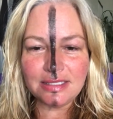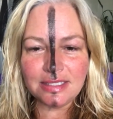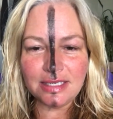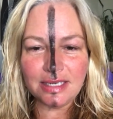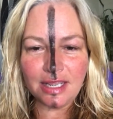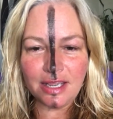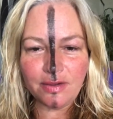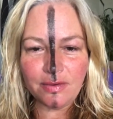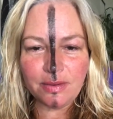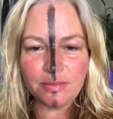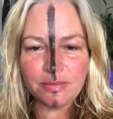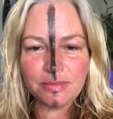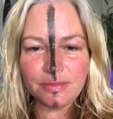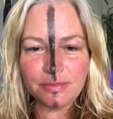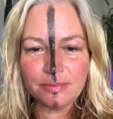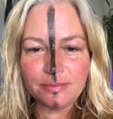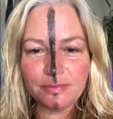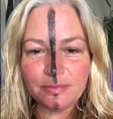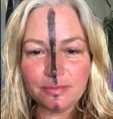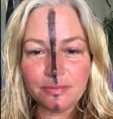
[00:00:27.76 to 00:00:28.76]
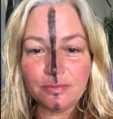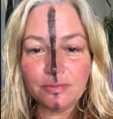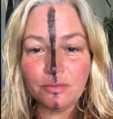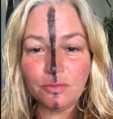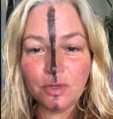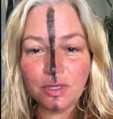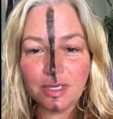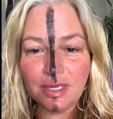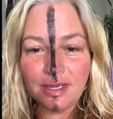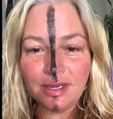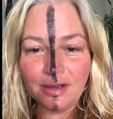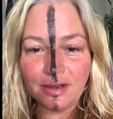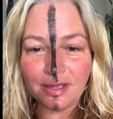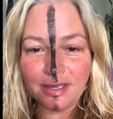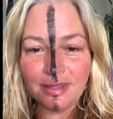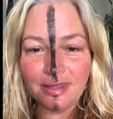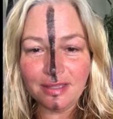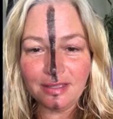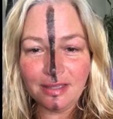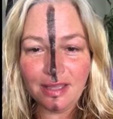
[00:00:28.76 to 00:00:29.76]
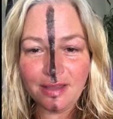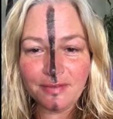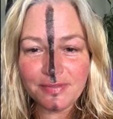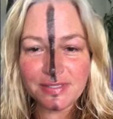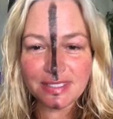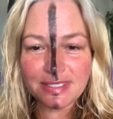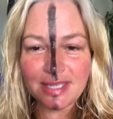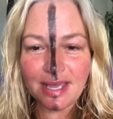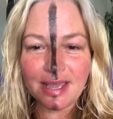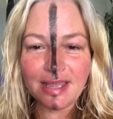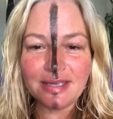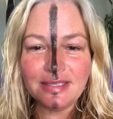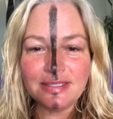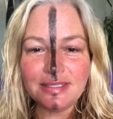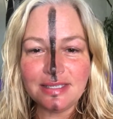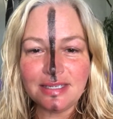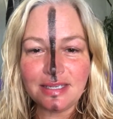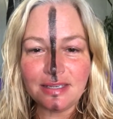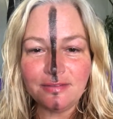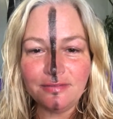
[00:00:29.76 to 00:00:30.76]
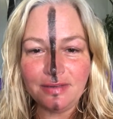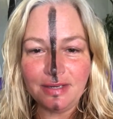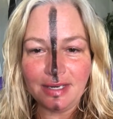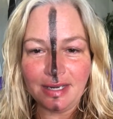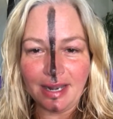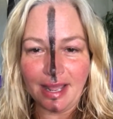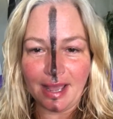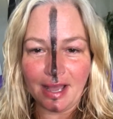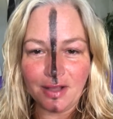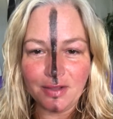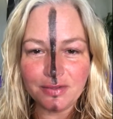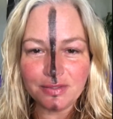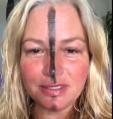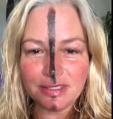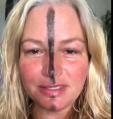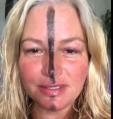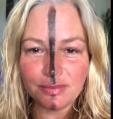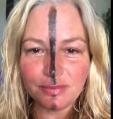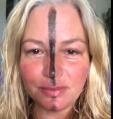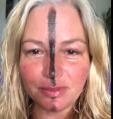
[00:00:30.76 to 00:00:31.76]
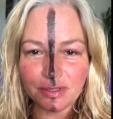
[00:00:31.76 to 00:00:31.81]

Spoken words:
now I'm working on the left side to even it out